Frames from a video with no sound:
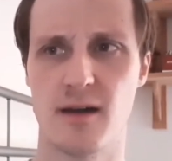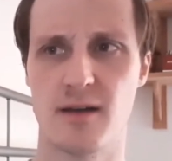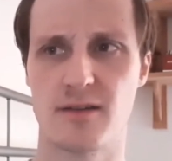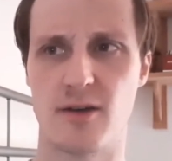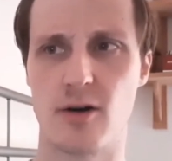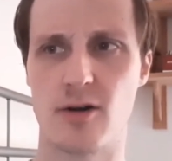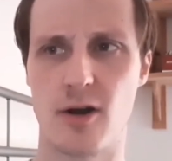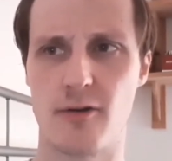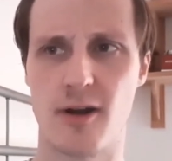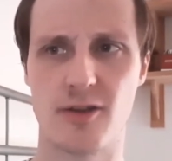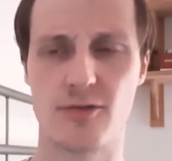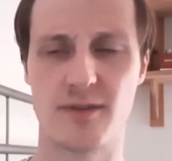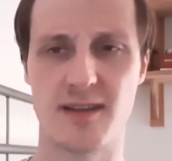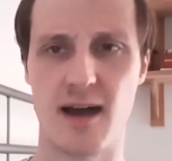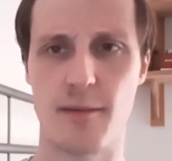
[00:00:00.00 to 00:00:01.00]
So I'll go around
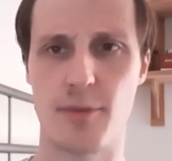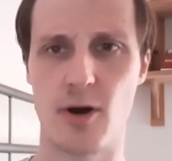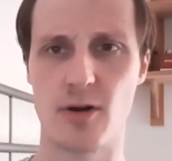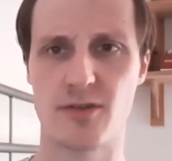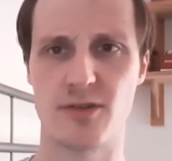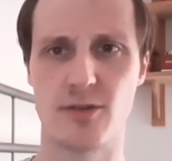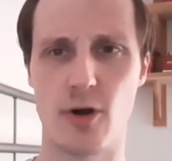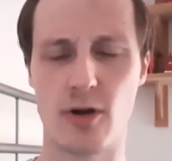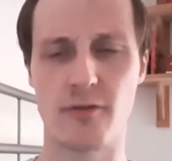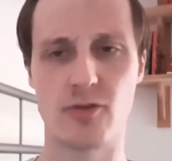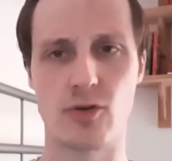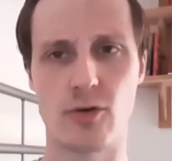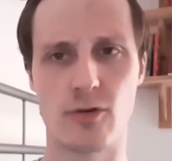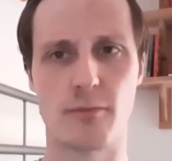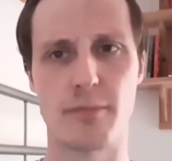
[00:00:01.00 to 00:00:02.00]
to his letterbox and knock on the
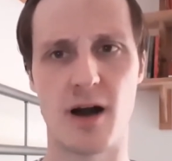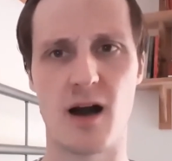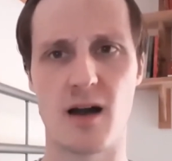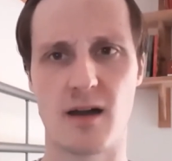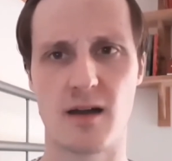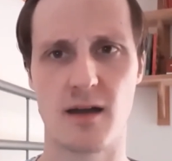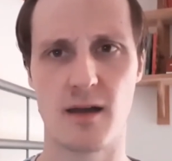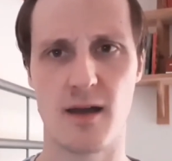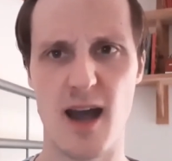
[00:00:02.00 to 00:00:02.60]
door and bark,